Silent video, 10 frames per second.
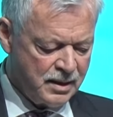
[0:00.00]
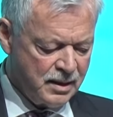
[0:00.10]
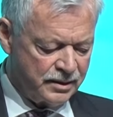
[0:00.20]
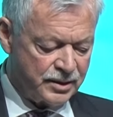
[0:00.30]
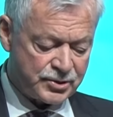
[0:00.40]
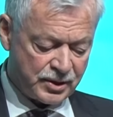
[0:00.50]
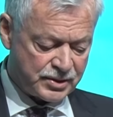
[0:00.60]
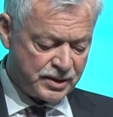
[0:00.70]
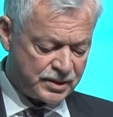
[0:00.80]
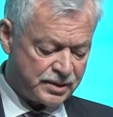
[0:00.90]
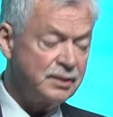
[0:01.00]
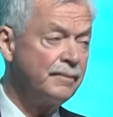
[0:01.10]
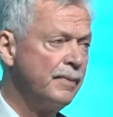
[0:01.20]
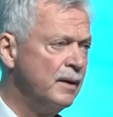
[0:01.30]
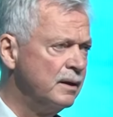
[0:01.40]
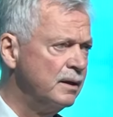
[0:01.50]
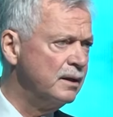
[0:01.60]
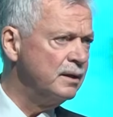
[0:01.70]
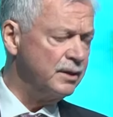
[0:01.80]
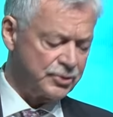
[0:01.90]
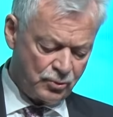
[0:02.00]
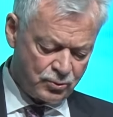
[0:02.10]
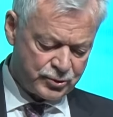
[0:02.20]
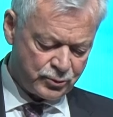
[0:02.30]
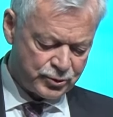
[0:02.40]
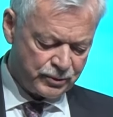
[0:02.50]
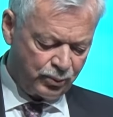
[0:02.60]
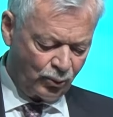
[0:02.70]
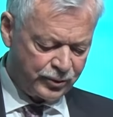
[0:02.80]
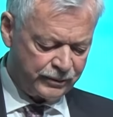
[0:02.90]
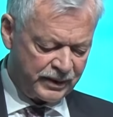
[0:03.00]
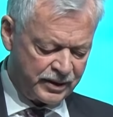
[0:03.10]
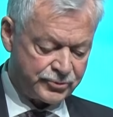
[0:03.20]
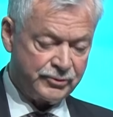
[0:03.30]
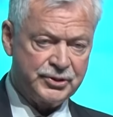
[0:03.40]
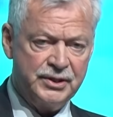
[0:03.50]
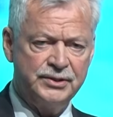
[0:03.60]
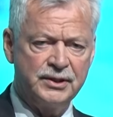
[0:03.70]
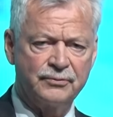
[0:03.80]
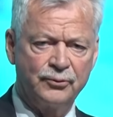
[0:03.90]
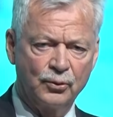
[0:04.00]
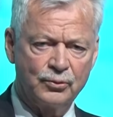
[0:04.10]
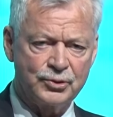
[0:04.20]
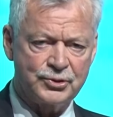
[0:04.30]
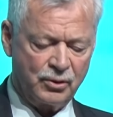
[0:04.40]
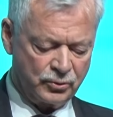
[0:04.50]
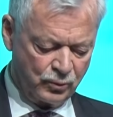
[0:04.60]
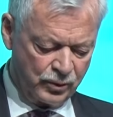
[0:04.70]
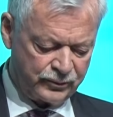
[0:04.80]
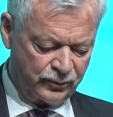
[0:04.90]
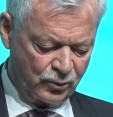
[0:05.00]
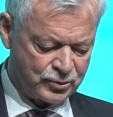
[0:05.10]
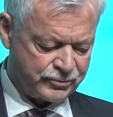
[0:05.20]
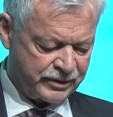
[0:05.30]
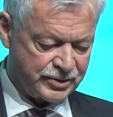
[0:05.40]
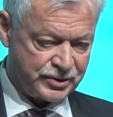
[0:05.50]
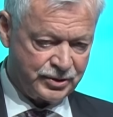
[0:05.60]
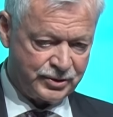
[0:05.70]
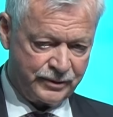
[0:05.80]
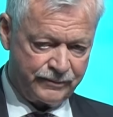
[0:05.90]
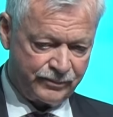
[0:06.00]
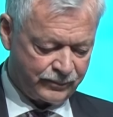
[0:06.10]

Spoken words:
This success is also supported by a strategic focus on workforce transition.